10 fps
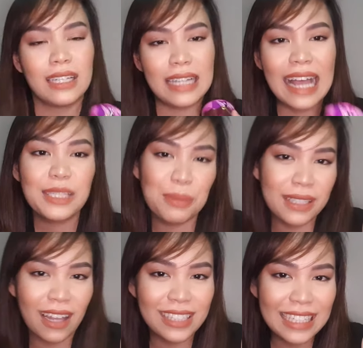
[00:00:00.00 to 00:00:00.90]

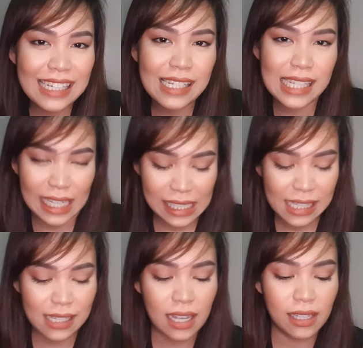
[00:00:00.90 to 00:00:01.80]
but not the least
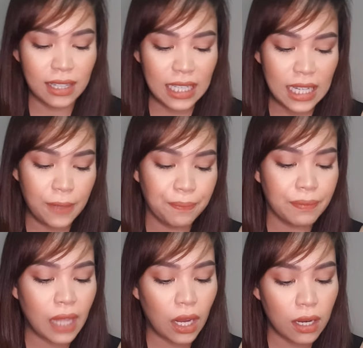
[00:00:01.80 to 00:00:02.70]
is the
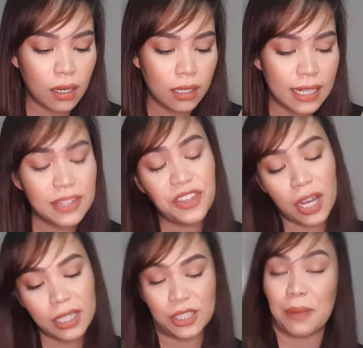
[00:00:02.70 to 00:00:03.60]

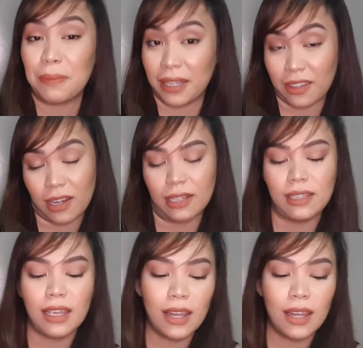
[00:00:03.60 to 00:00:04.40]
Tarte, syempre Tarte,